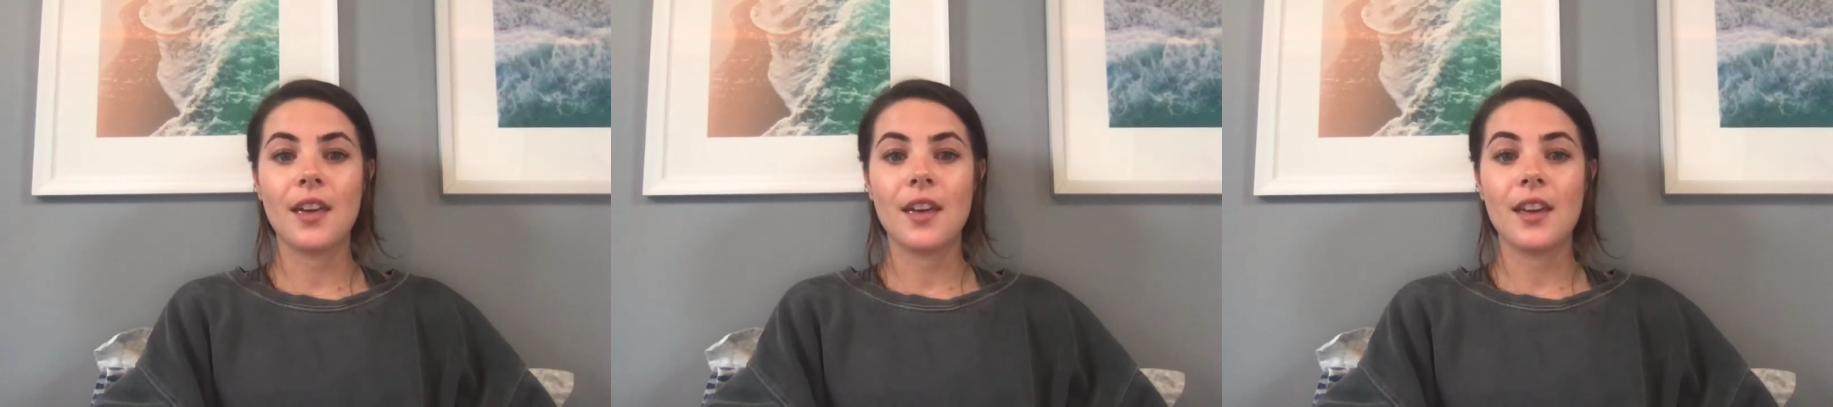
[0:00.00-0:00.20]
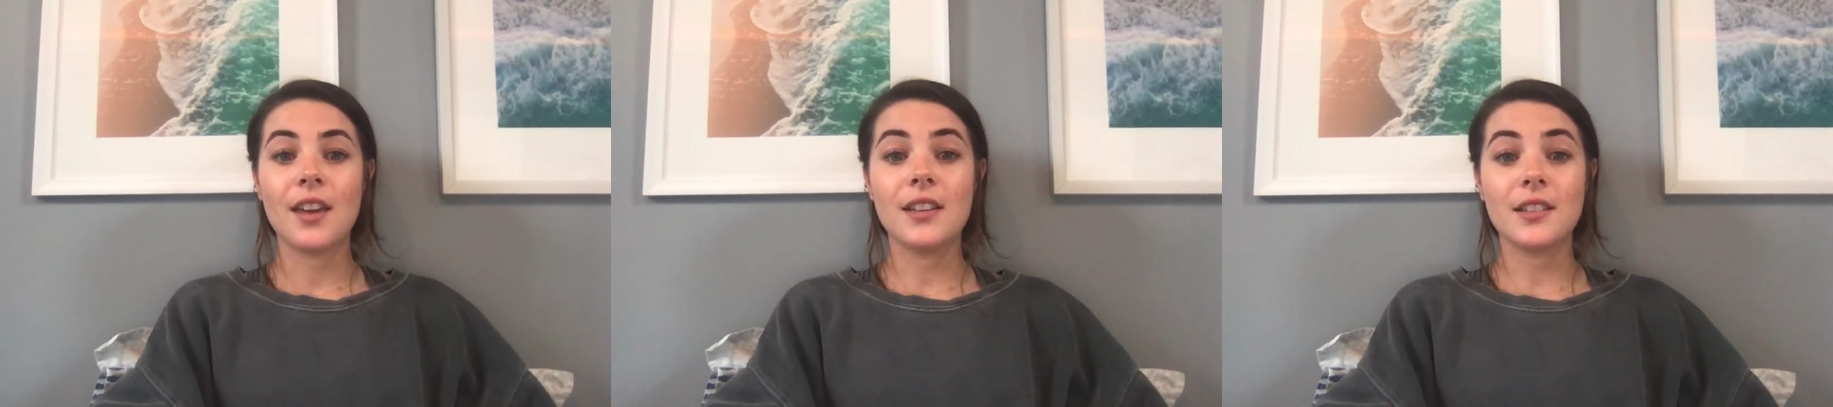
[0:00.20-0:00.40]

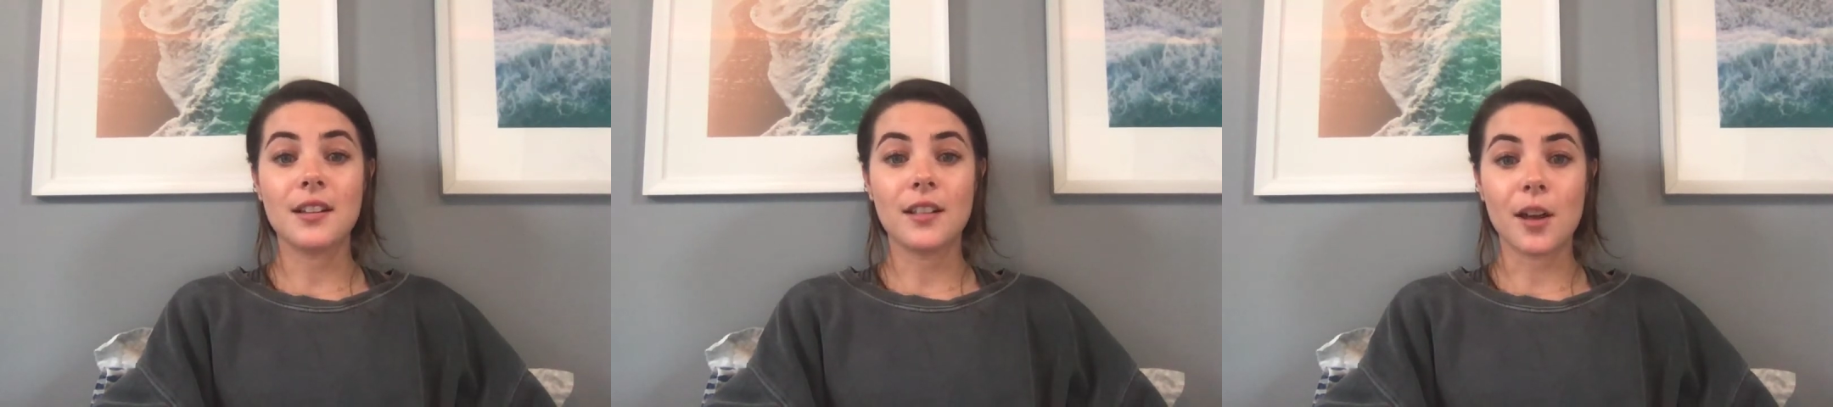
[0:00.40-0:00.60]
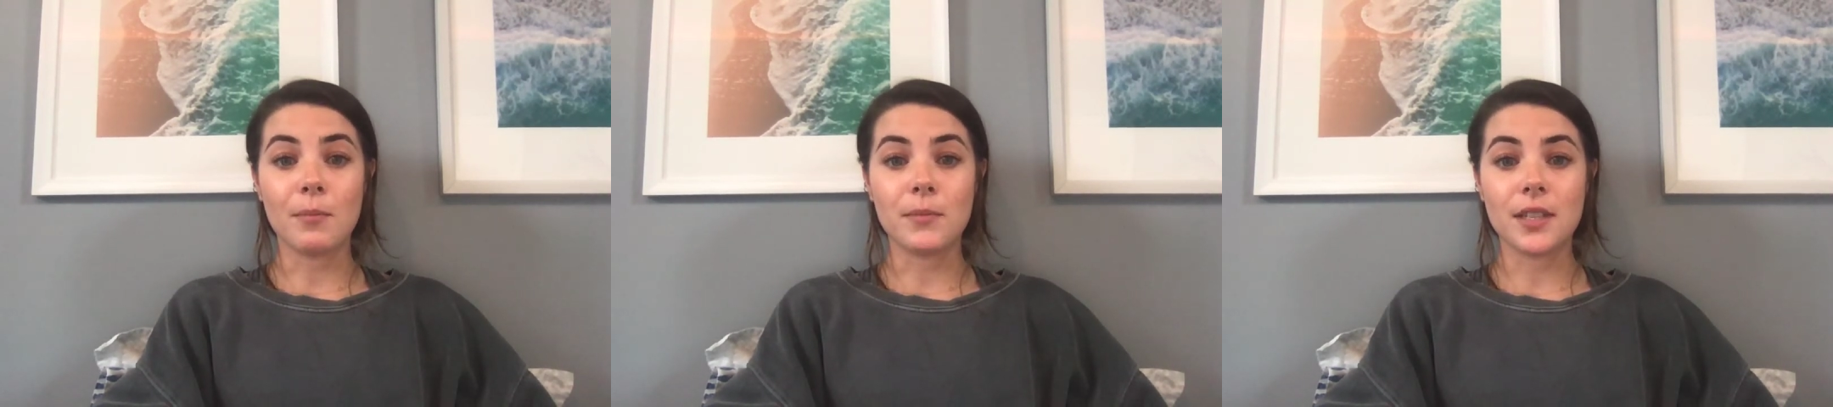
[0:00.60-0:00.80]
He is
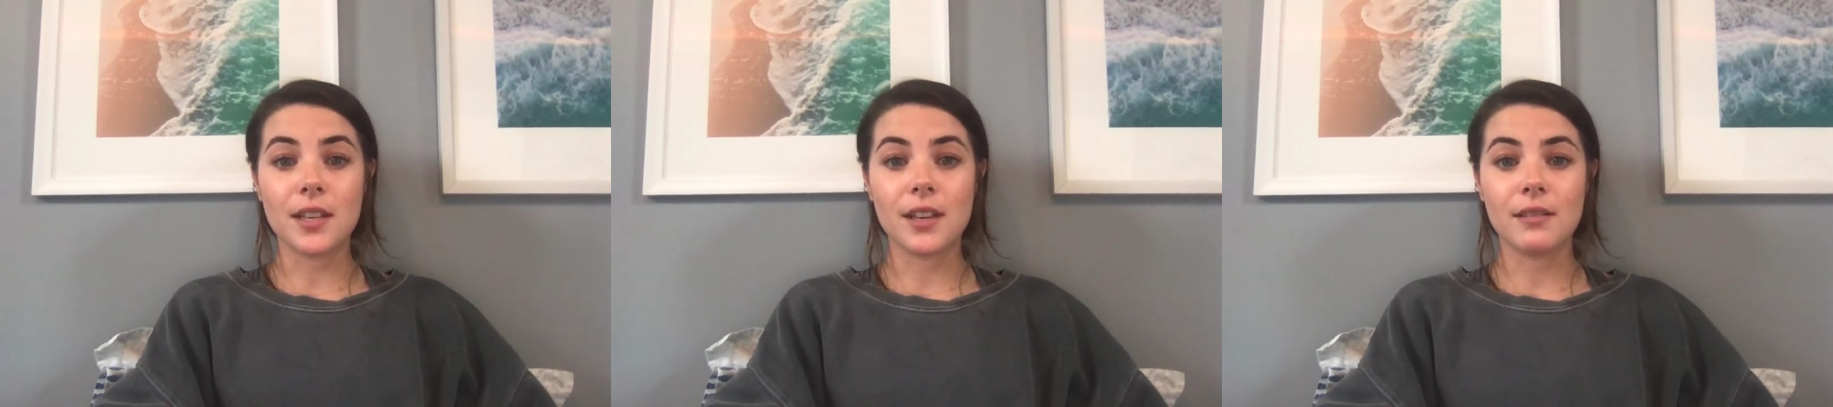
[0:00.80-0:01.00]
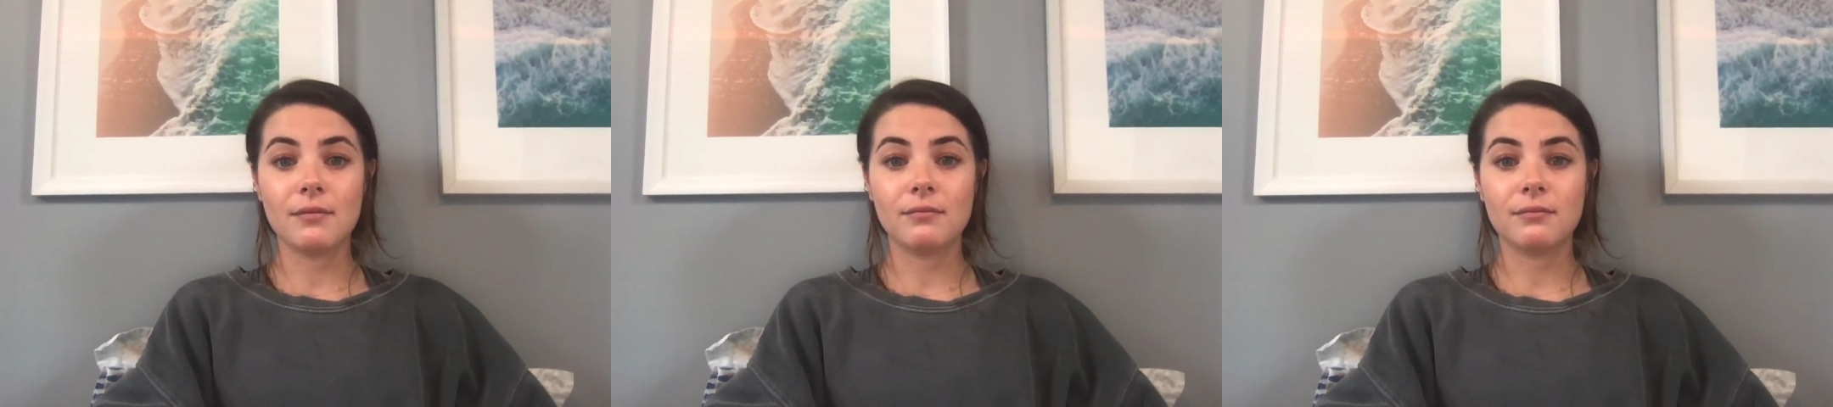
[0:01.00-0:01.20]

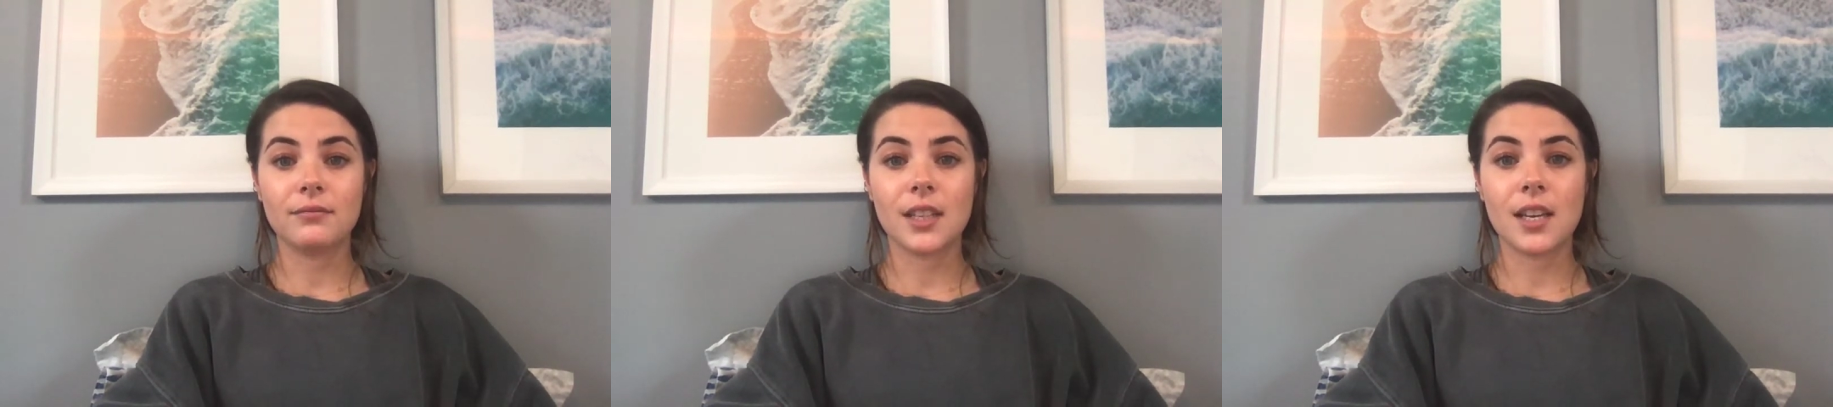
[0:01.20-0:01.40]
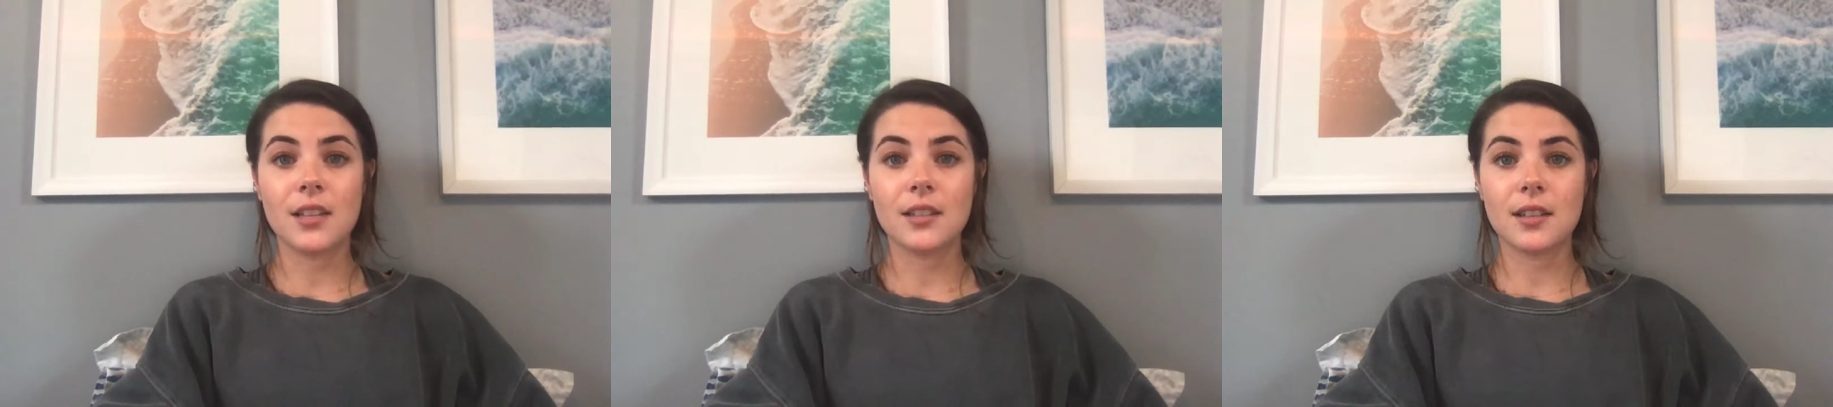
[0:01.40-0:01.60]
clumsy. He is